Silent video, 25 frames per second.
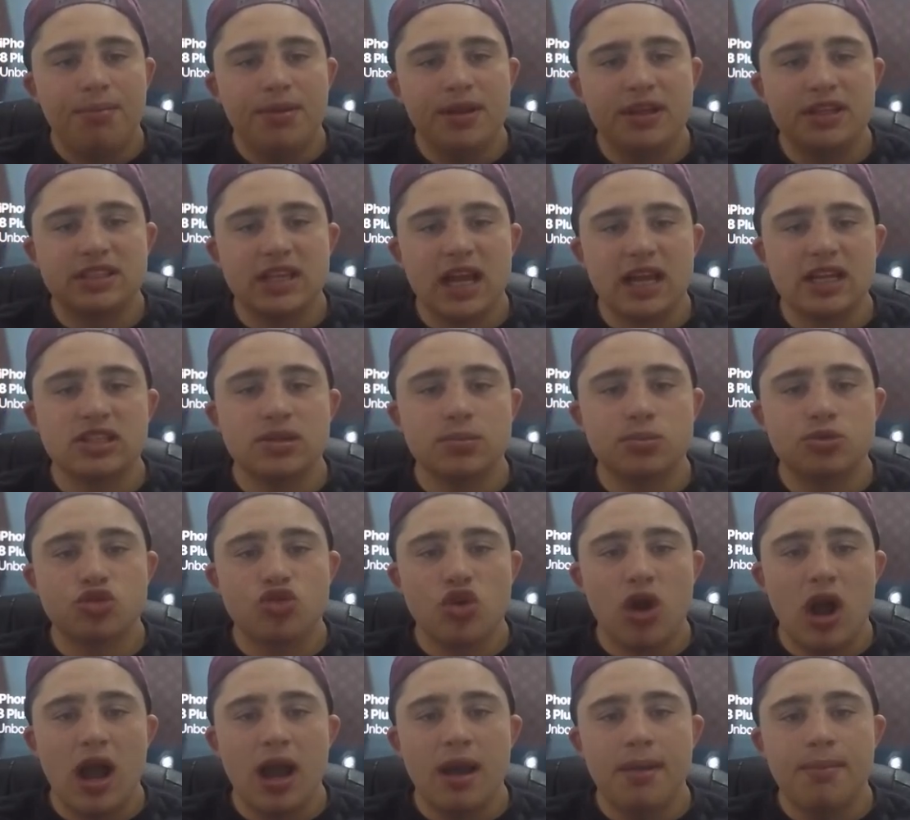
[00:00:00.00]
Please like,
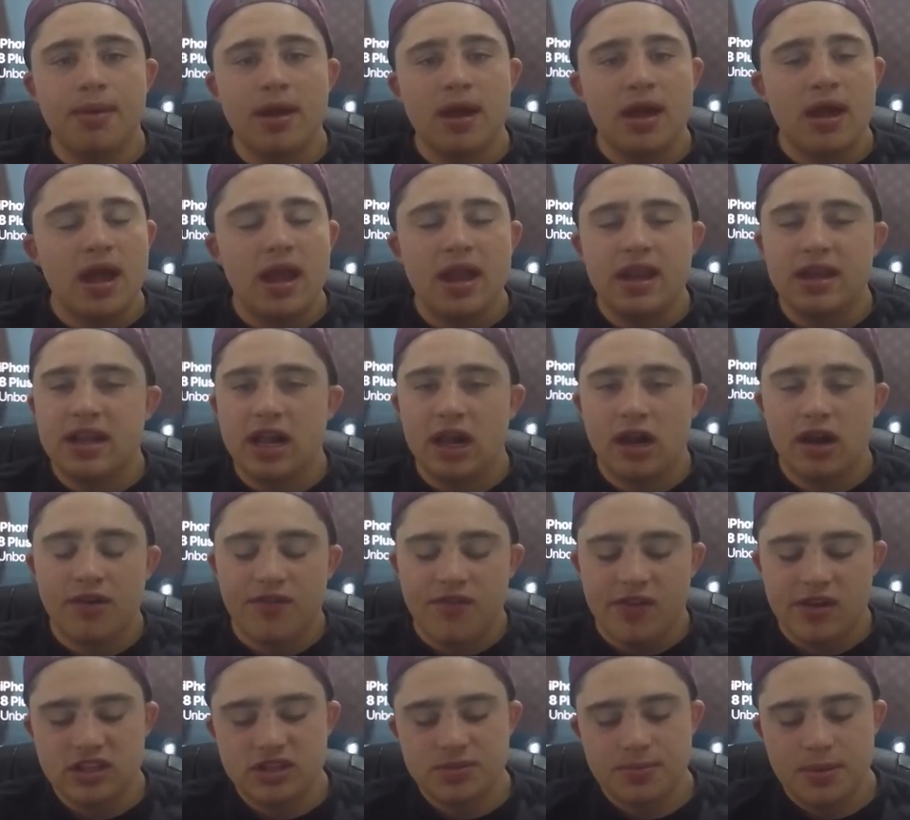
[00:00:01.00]
subscribe, and tell
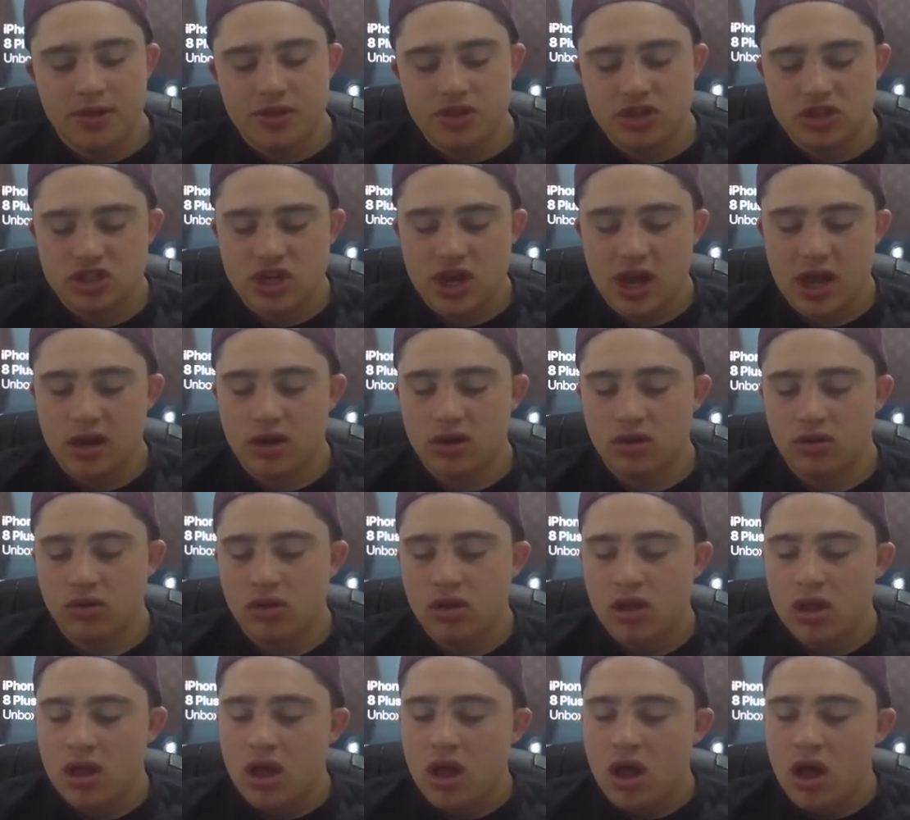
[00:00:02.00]
your friends about this
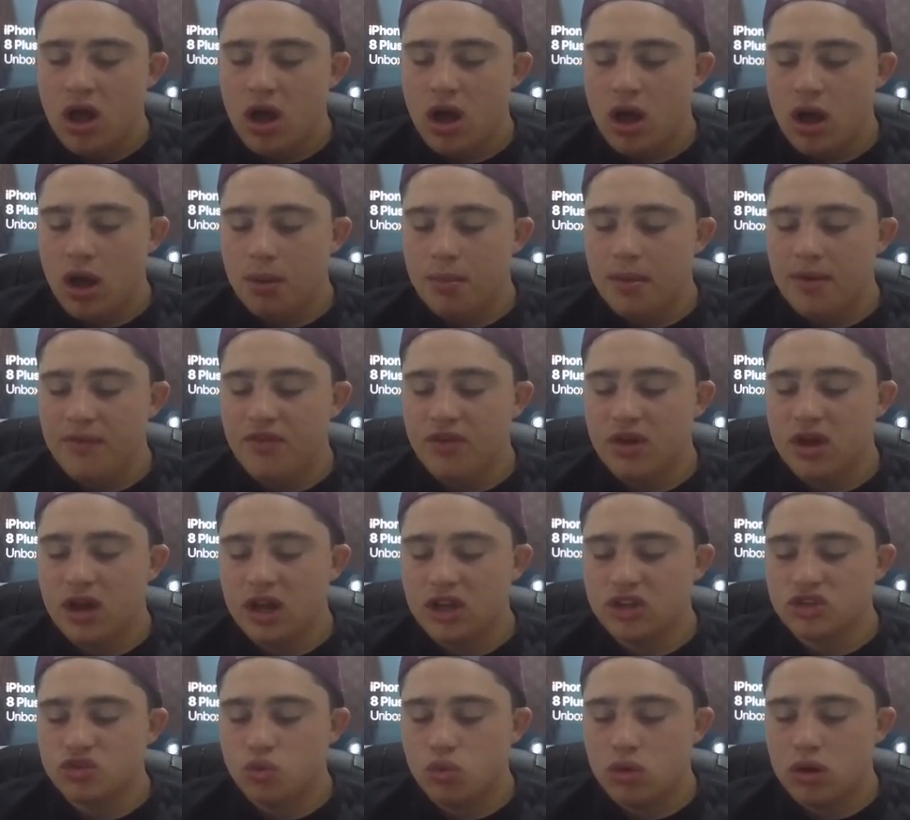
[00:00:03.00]
channel. If you
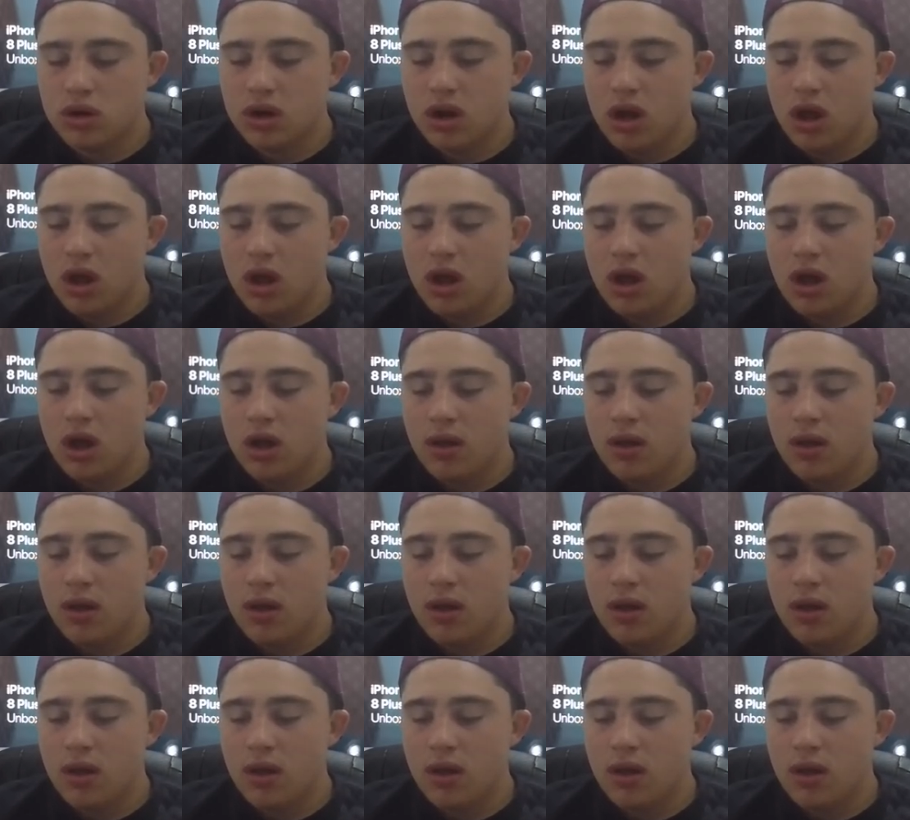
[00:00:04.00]
guys want